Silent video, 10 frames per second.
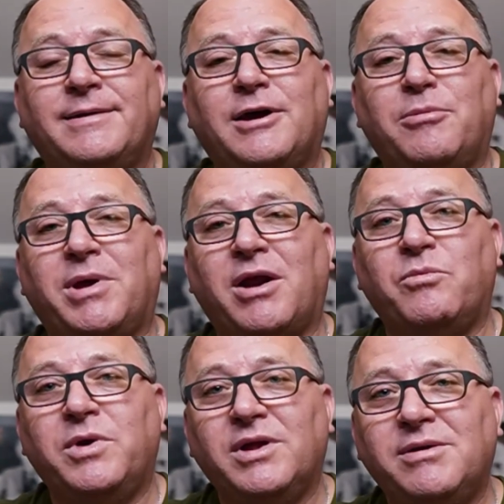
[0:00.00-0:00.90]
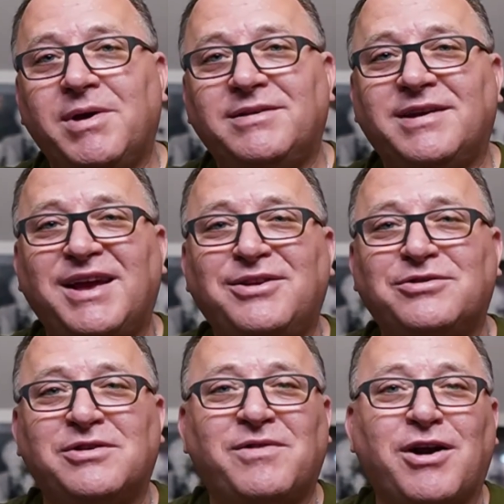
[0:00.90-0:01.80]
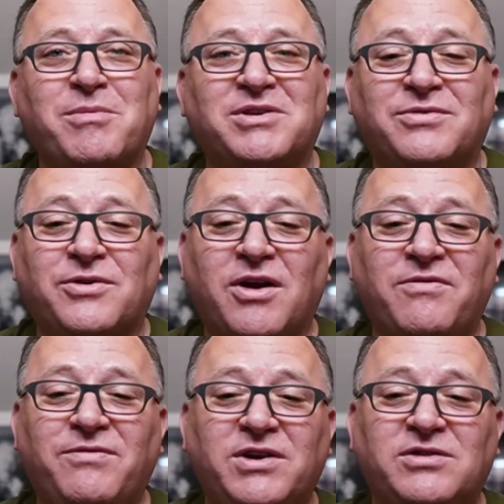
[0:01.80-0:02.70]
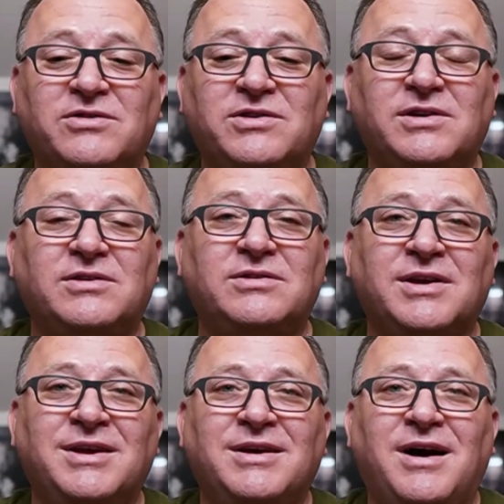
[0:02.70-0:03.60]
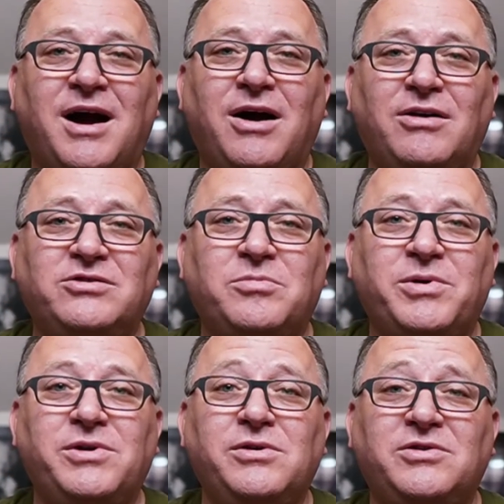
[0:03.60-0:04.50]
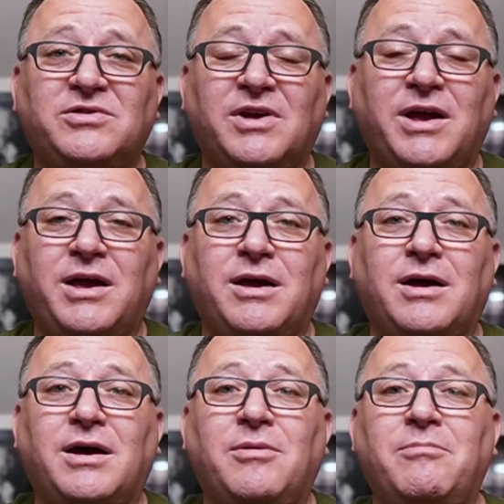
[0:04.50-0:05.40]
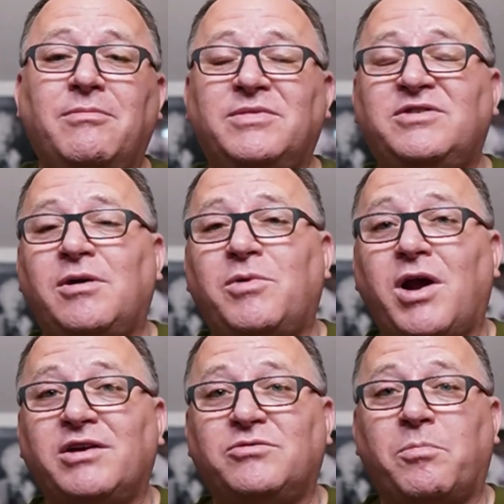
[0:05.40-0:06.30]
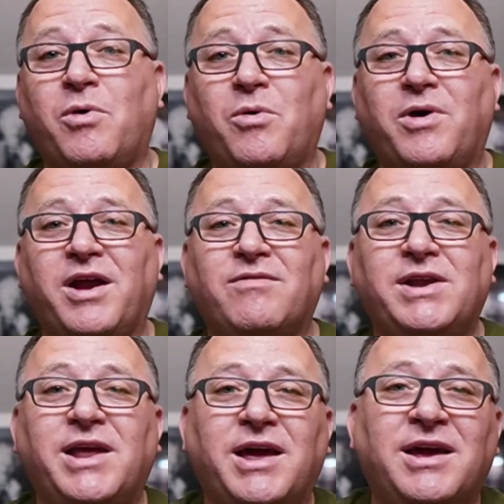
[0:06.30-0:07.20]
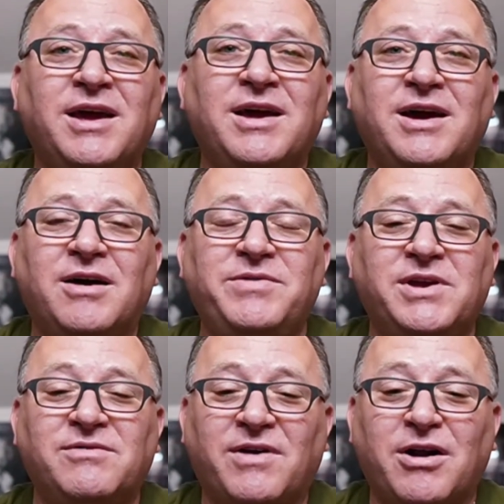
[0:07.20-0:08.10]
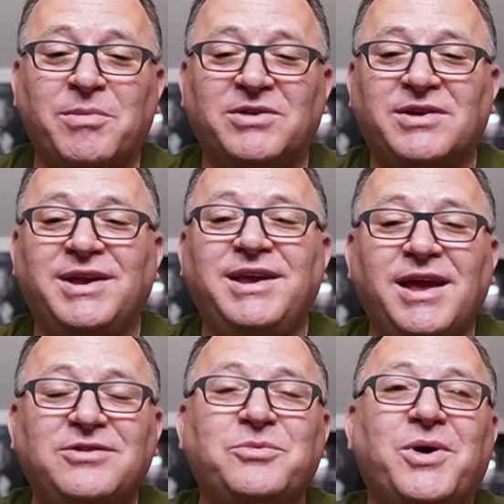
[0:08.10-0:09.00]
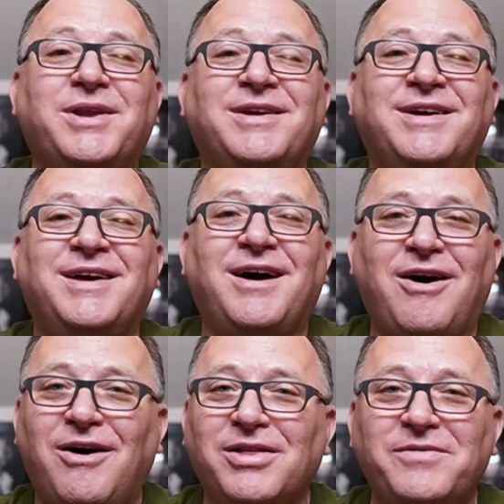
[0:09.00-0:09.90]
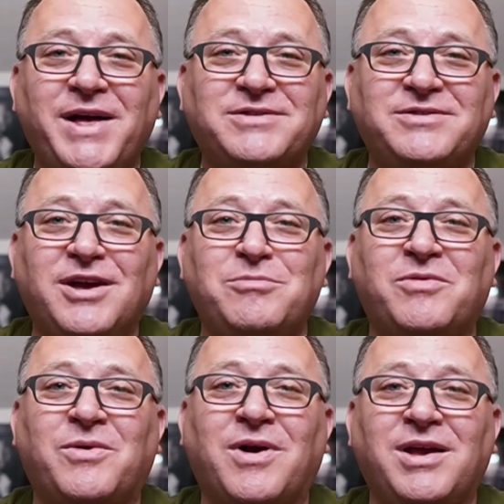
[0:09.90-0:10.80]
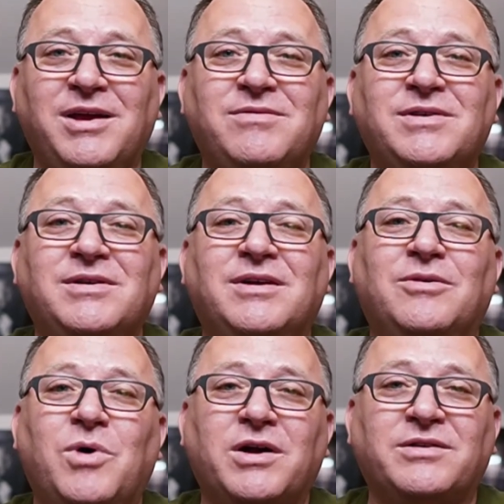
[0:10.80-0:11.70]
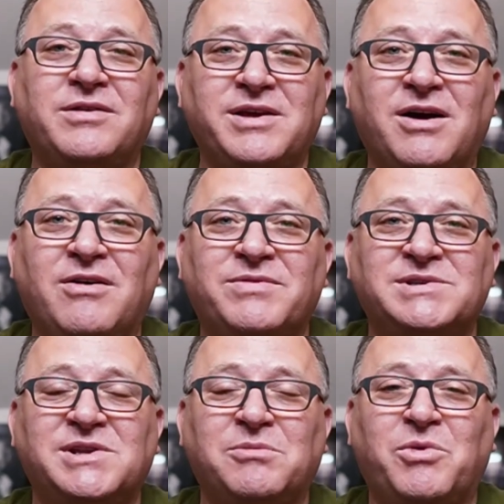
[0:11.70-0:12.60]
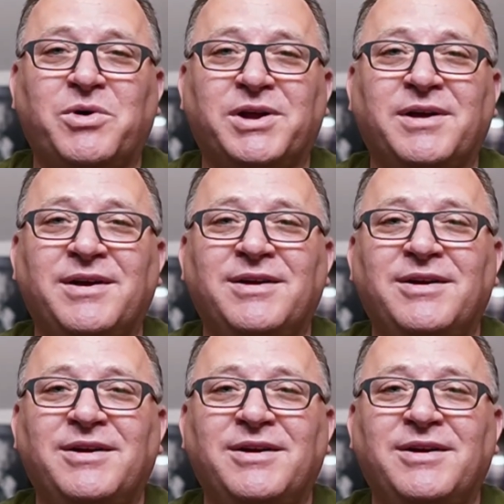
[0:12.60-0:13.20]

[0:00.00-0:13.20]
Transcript: And I really maintain those environments for efficiencies. I also produce a summarized report every day of the environments. And guess what? All of that's done before I even walk into the office in the morning.